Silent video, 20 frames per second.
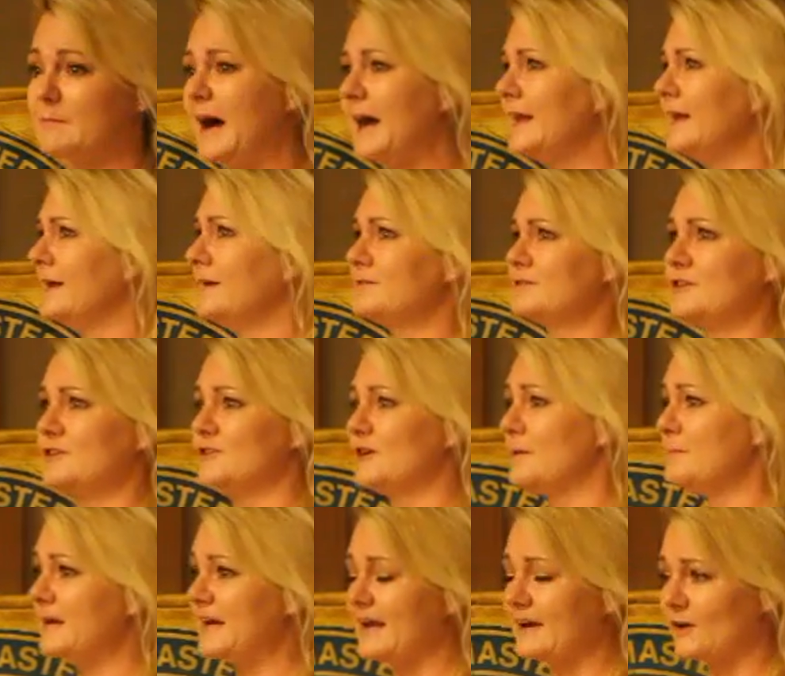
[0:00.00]
I love to
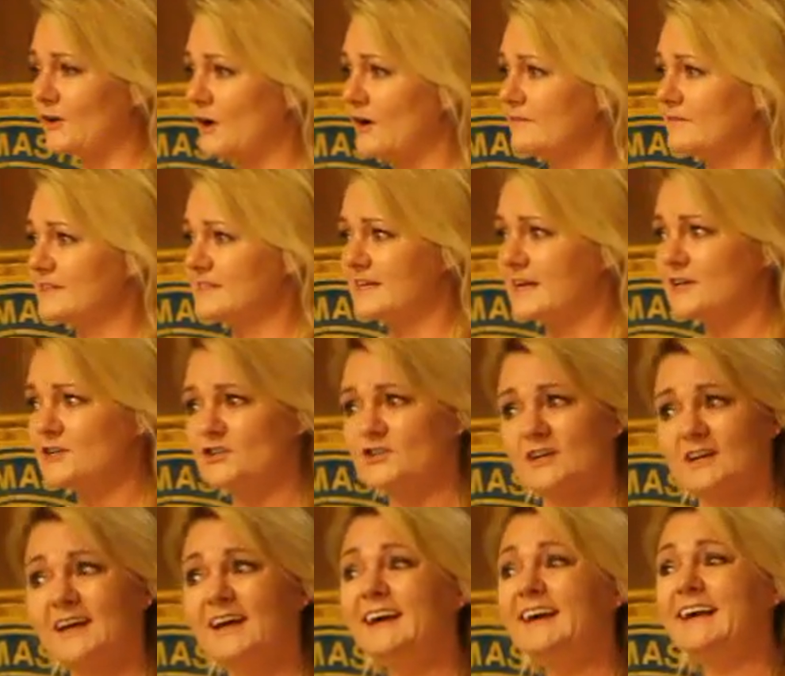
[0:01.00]
dominate a
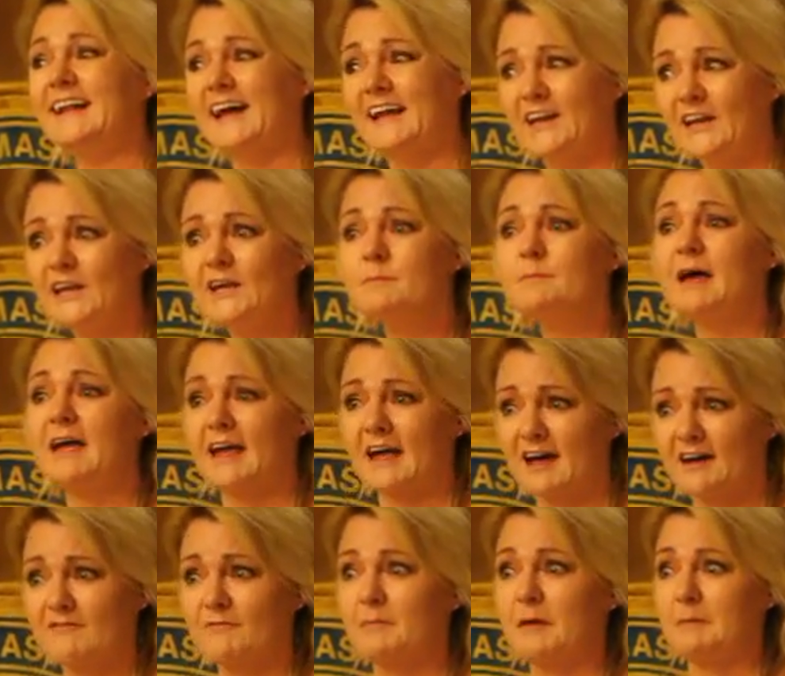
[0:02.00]
conversation, and he may
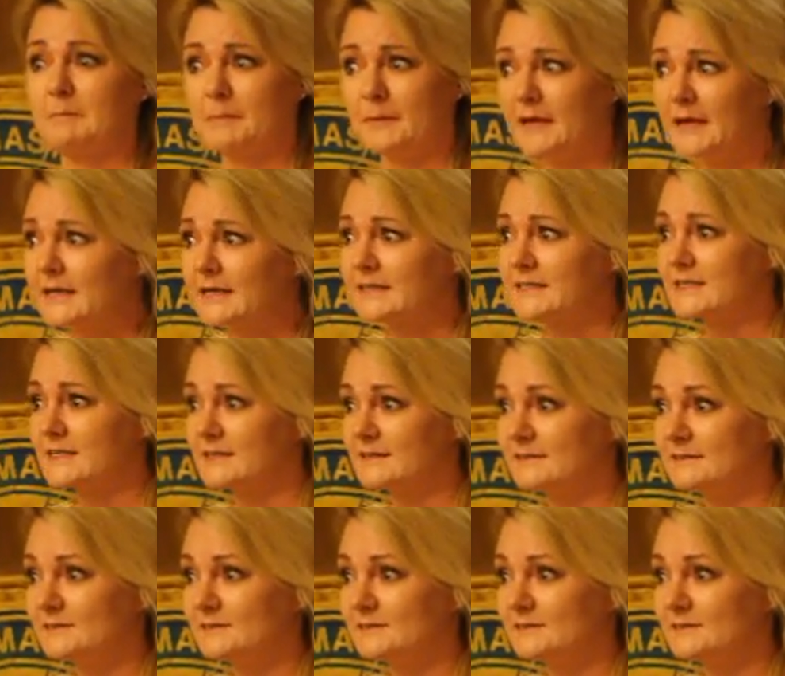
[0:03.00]
have me beat.